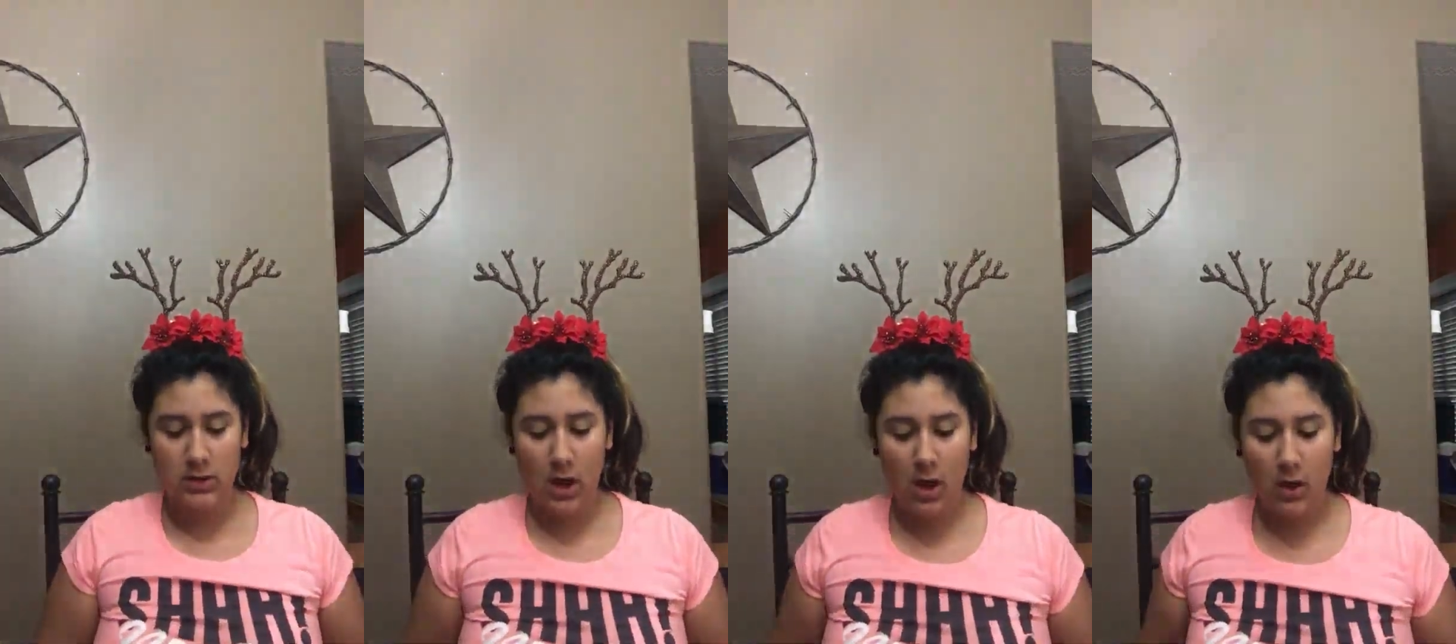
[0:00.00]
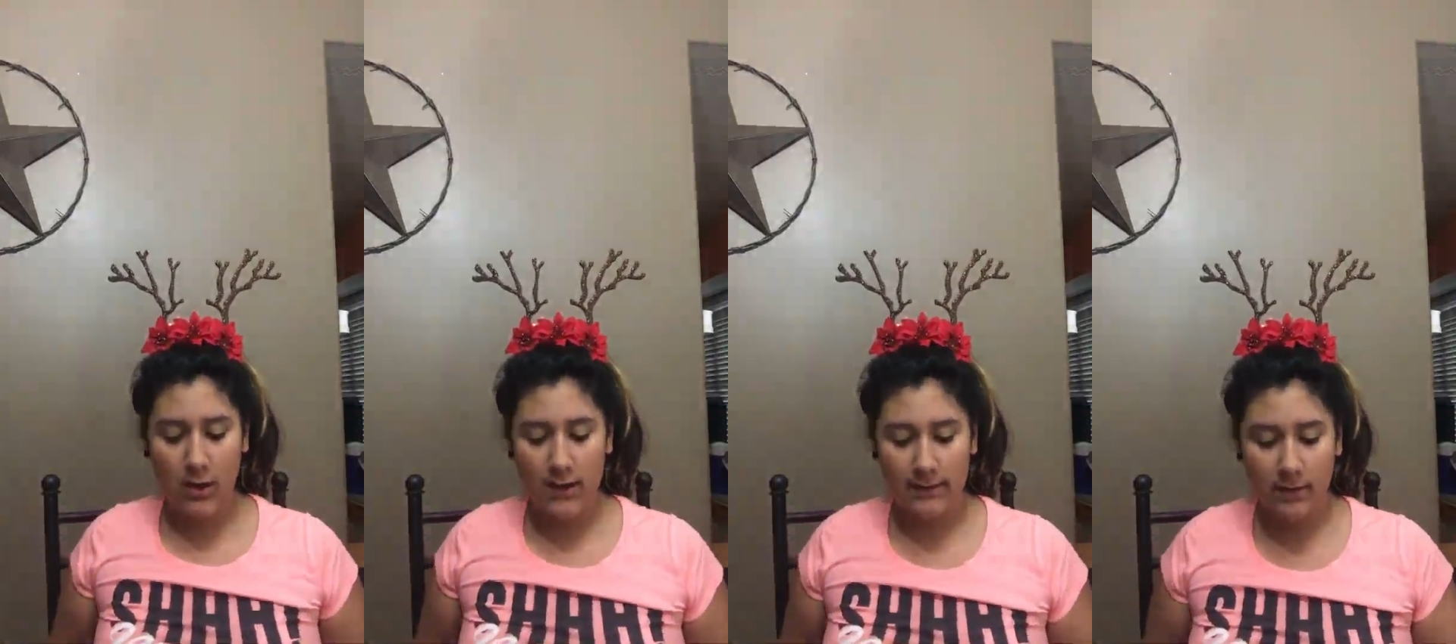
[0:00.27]

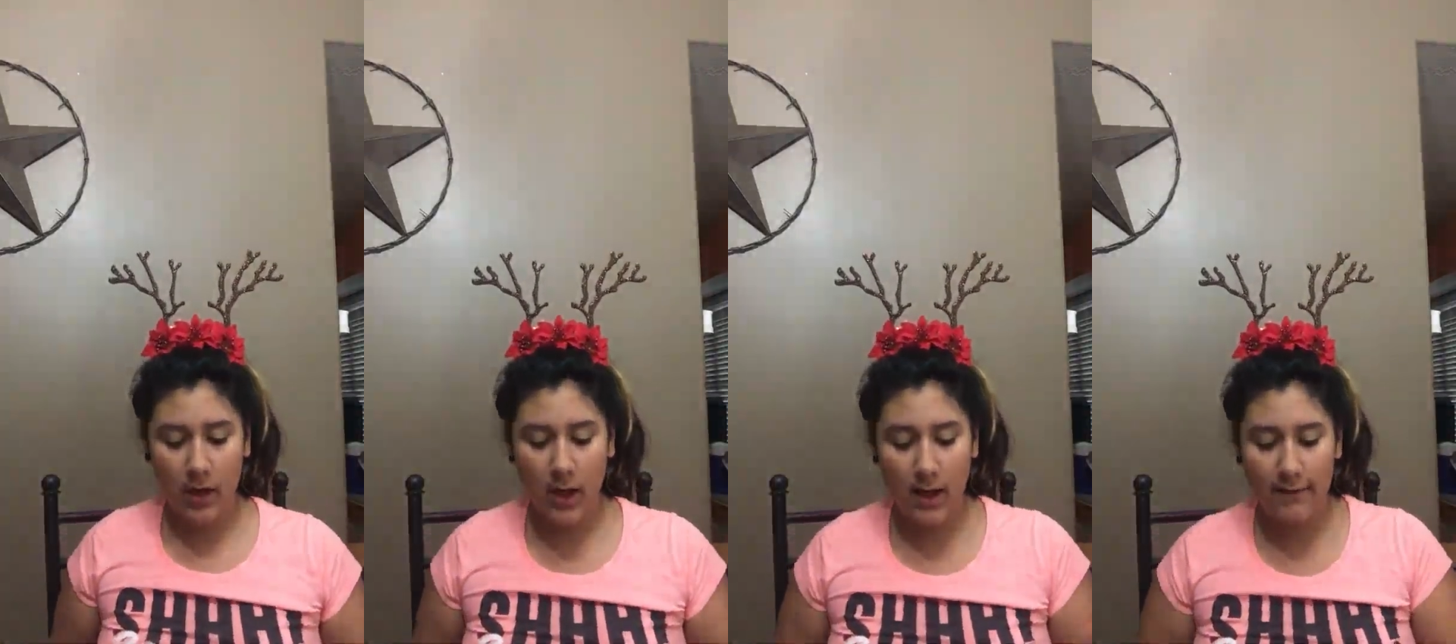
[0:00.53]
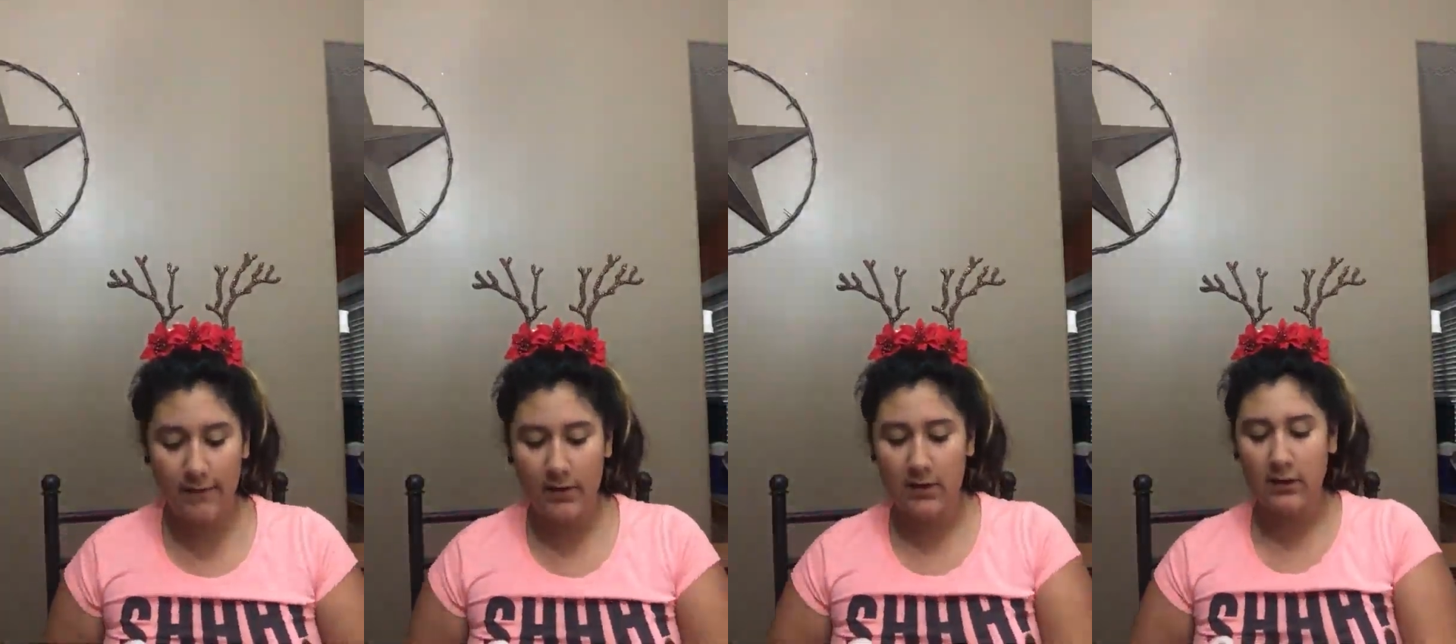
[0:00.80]
So if y'all
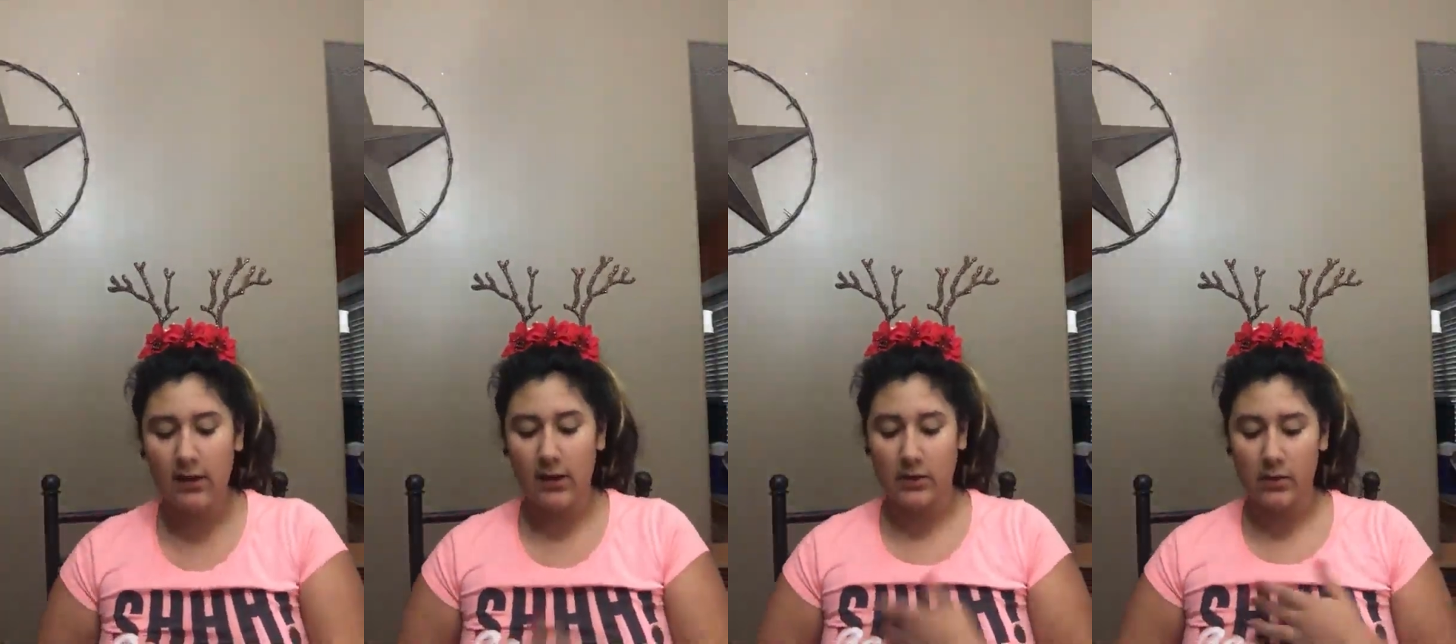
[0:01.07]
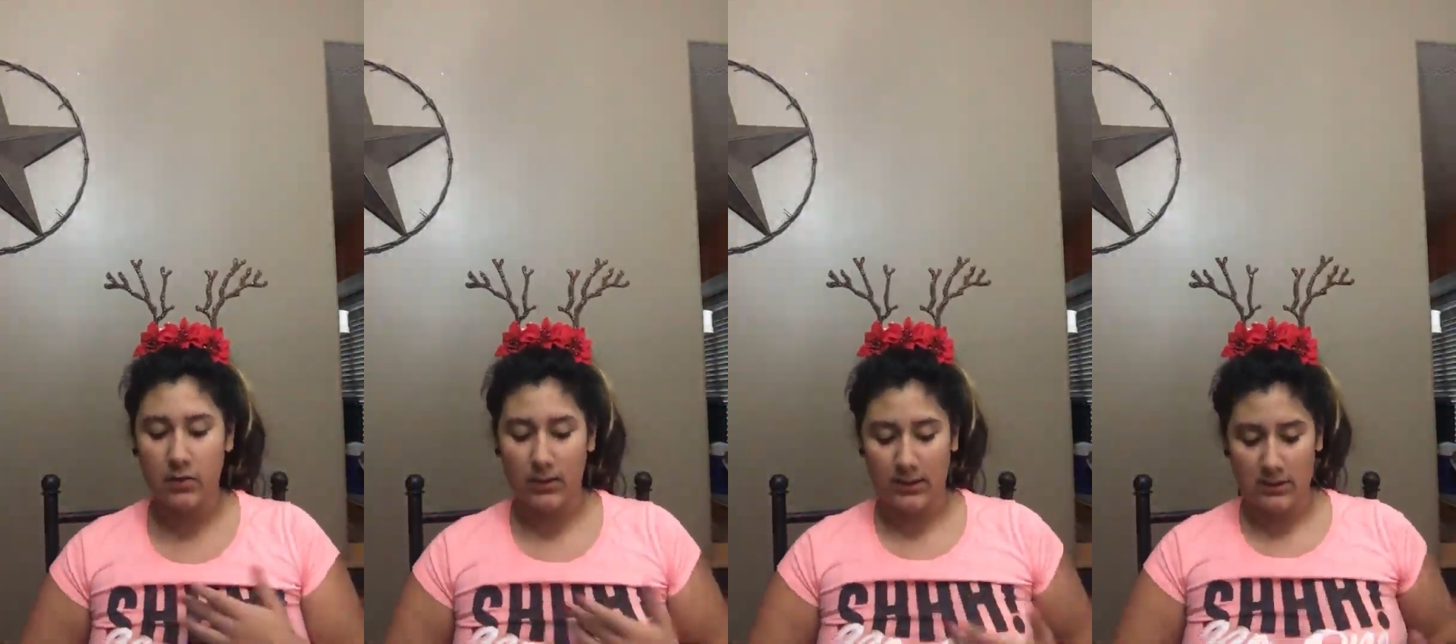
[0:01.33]
have any like
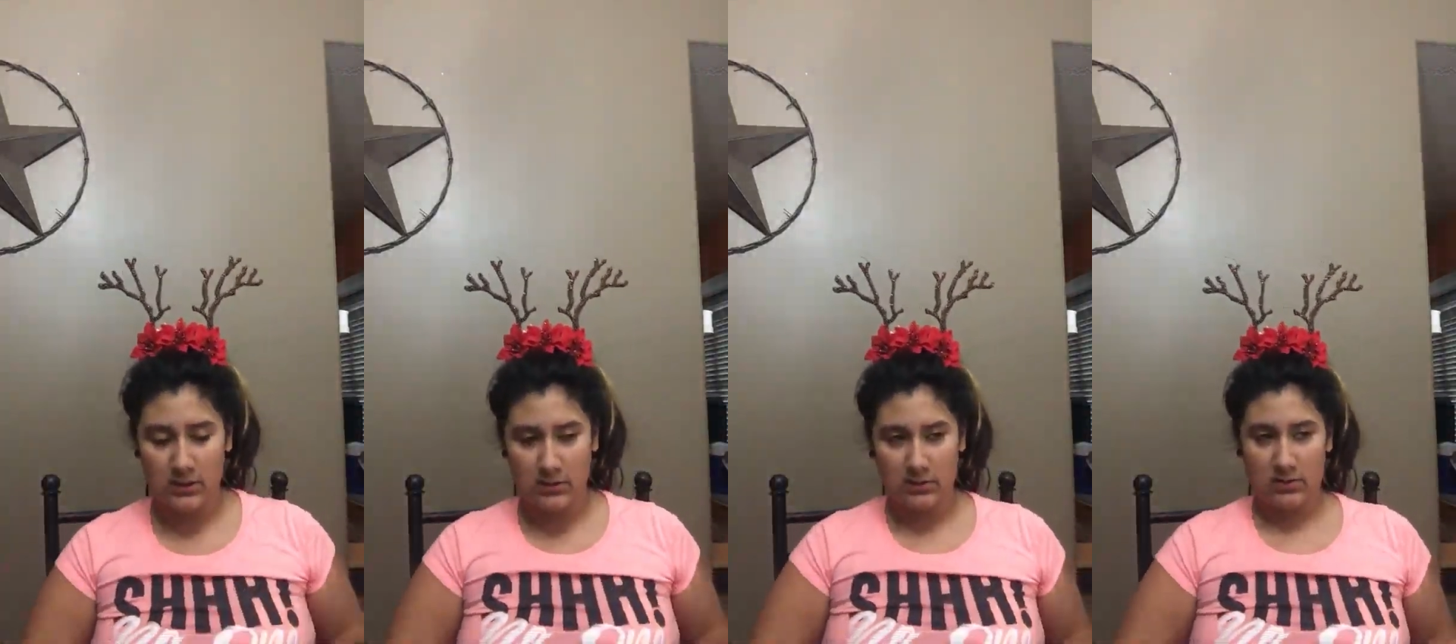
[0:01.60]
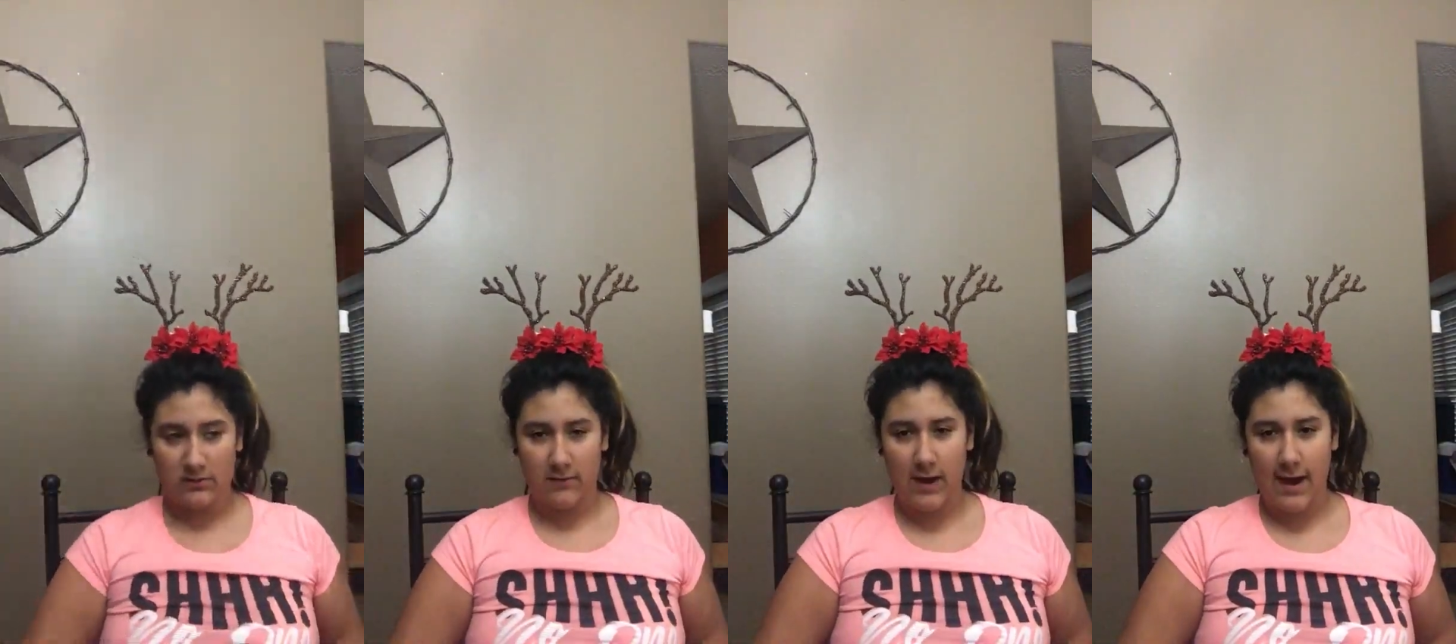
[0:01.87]

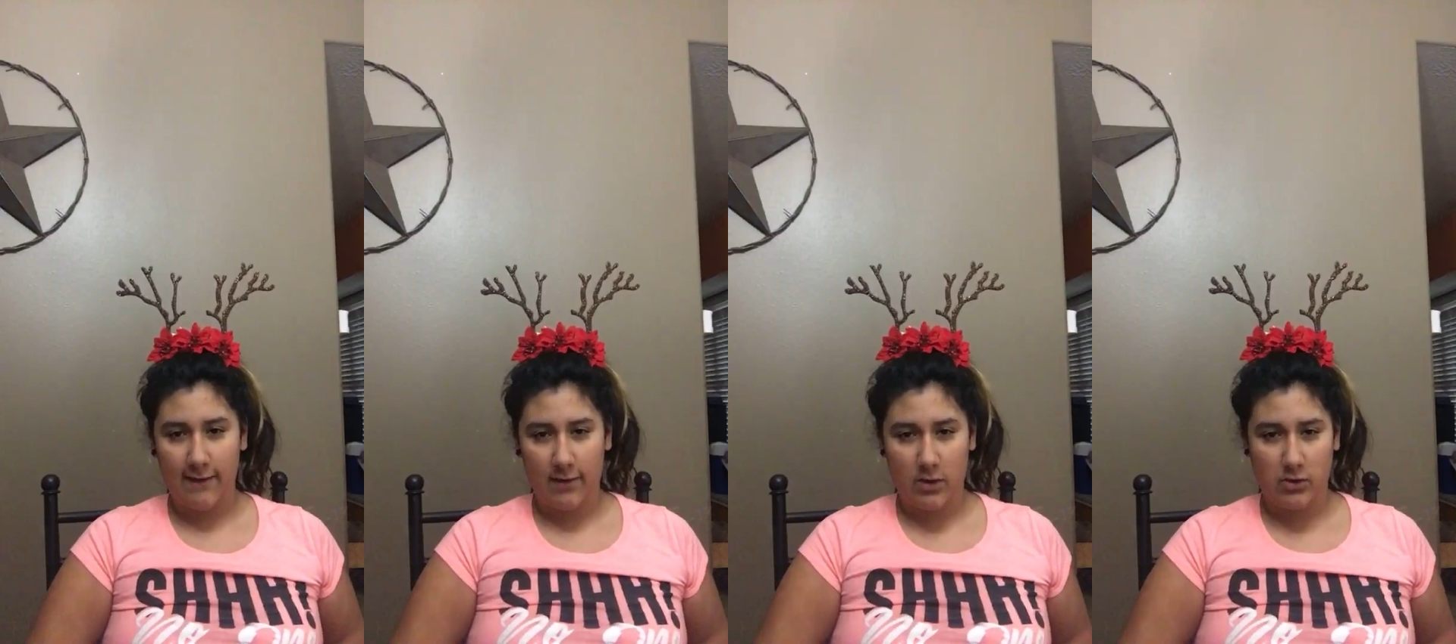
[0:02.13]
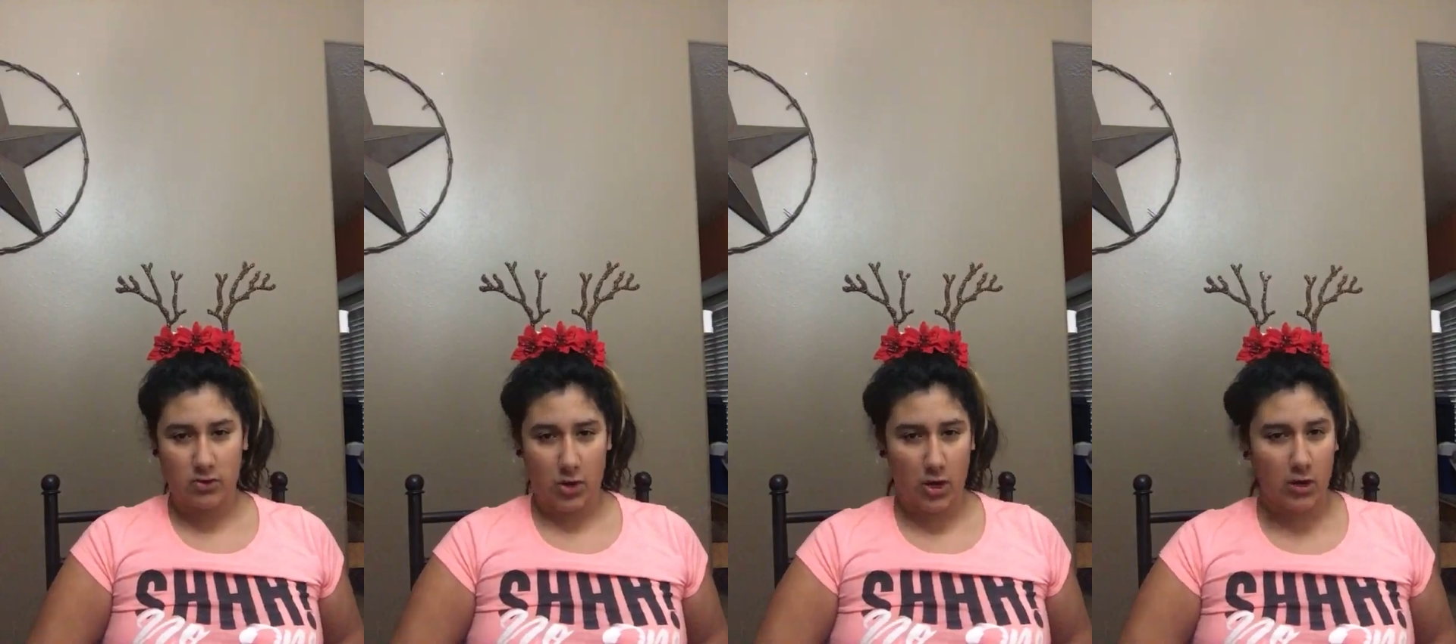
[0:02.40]
questions of how
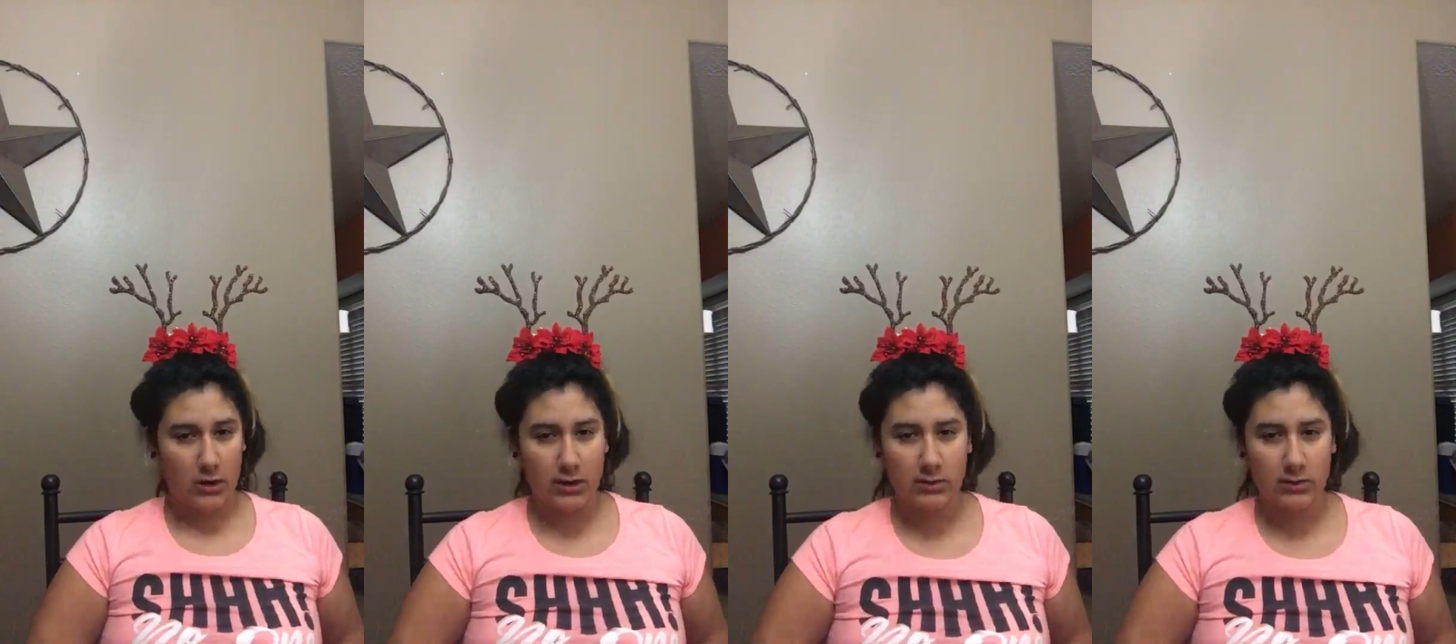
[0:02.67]
I draw,